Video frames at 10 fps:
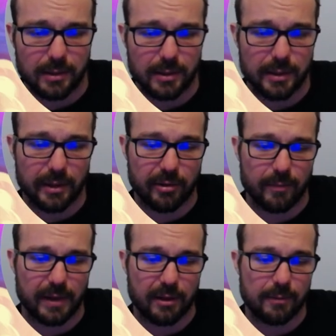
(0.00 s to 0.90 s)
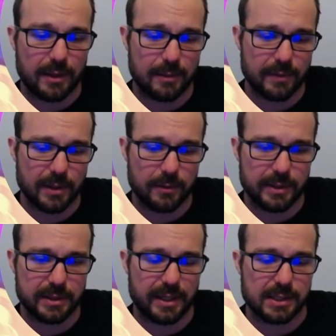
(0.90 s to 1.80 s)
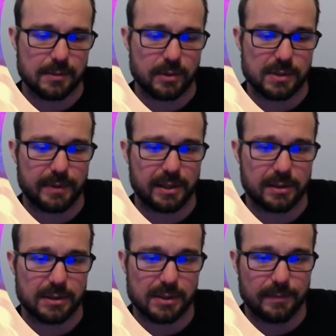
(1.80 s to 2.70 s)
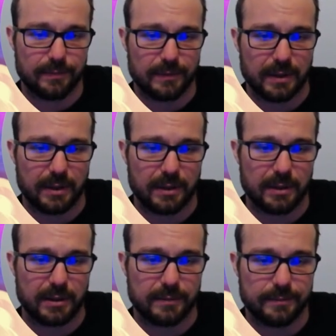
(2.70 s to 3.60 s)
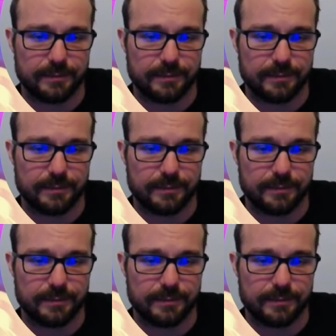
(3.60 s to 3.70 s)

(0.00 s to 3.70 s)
Get some mass pump going, cast some more spells, and yeah.